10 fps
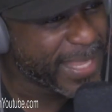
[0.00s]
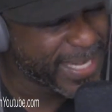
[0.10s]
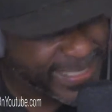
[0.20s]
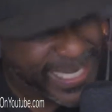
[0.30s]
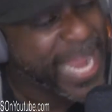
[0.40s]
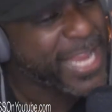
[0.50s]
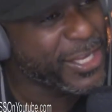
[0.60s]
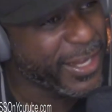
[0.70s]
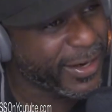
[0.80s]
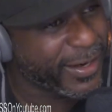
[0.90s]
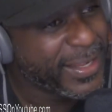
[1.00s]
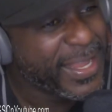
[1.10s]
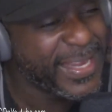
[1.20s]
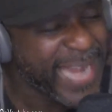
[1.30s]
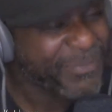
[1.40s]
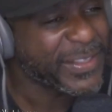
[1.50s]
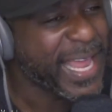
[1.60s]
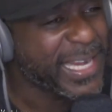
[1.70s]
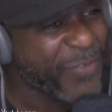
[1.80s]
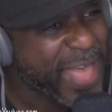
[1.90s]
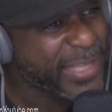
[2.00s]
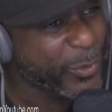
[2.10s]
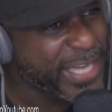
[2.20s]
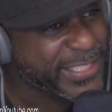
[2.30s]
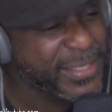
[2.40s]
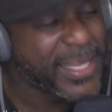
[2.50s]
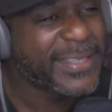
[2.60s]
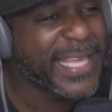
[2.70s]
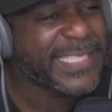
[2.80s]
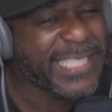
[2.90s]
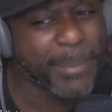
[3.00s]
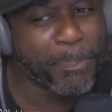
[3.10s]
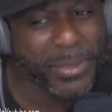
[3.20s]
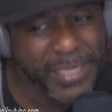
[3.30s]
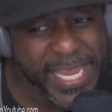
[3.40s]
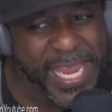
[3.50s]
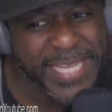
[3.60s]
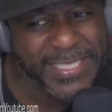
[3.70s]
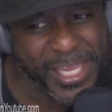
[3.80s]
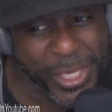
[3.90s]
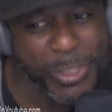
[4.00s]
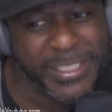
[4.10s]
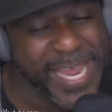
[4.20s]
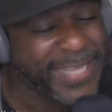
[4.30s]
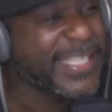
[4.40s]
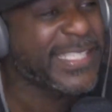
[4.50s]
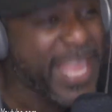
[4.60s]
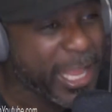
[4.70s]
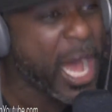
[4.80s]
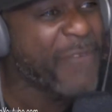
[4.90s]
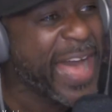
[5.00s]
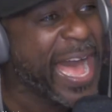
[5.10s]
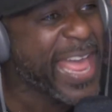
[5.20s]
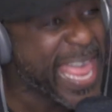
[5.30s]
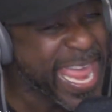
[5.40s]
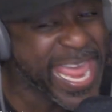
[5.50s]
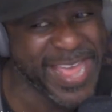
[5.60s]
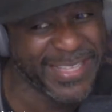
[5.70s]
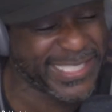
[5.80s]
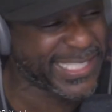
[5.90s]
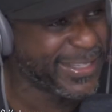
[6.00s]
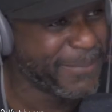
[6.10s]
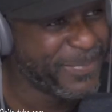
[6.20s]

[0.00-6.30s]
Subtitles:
An entire year. And after that evaluation, they said, please, can you take this nigga off our hands?